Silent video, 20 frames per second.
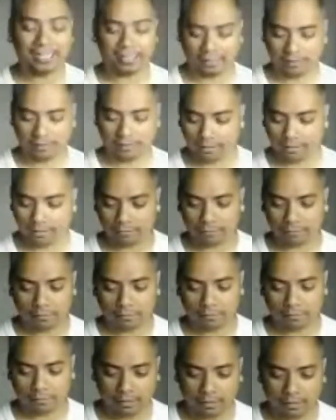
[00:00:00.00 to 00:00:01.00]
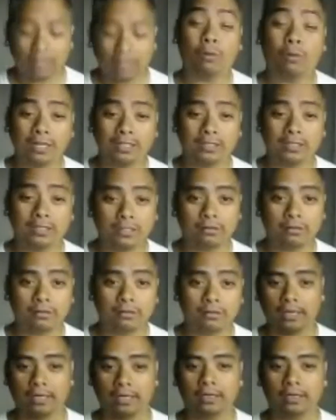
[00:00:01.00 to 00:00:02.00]
they want to do
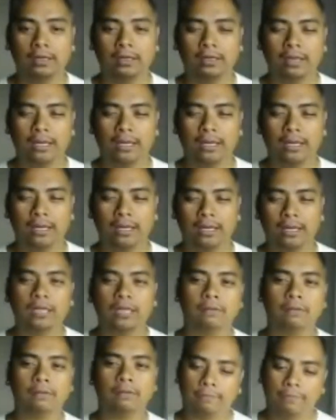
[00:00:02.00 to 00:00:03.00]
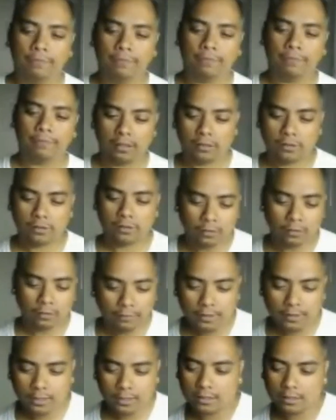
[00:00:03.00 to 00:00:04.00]
that. And if the
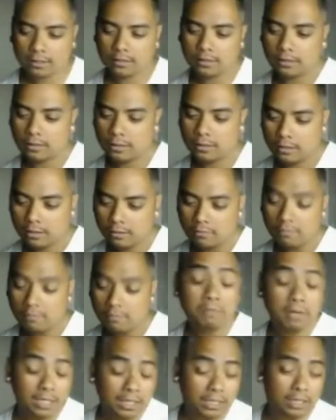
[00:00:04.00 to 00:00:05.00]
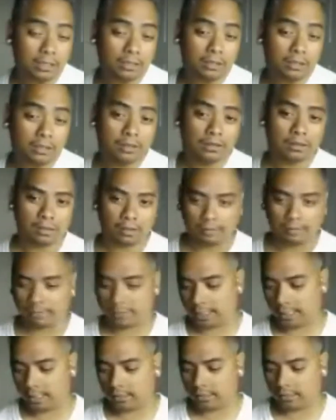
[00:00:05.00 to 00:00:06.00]
Surface Mini
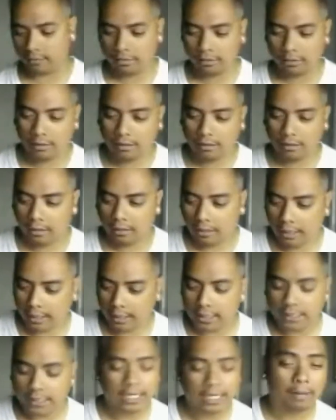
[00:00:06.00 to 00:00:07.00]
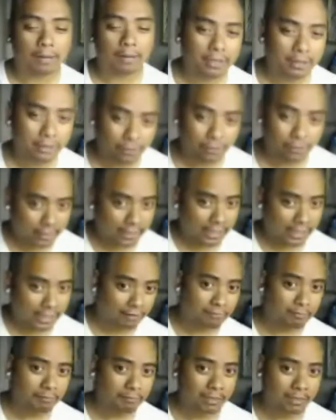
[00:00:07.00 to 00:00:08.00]
comes out, does that mean they're going to
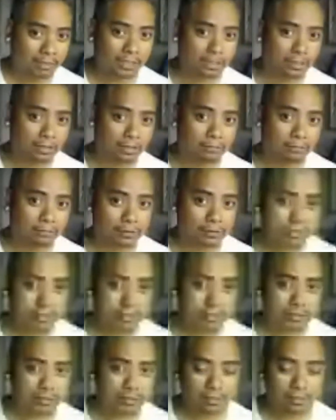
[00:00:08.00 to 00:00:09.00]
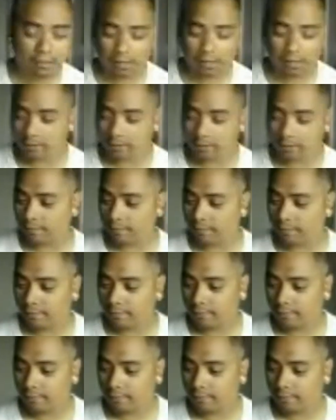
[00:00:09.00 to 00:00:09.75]
have mini versions of